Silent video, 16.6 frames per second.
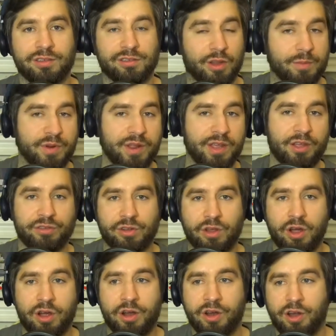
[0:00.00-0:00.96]
Somebody else
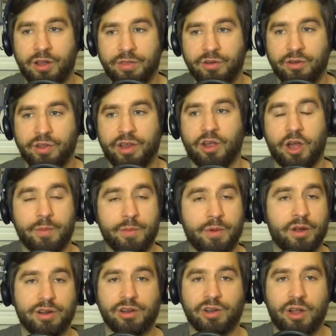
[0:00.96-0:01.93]
caught on." They're like, "Come
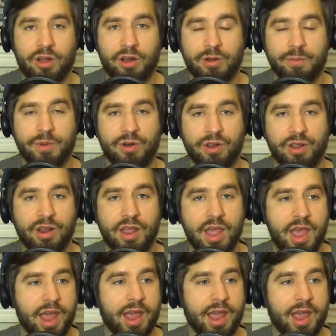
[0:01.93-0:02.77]
on and talk about it."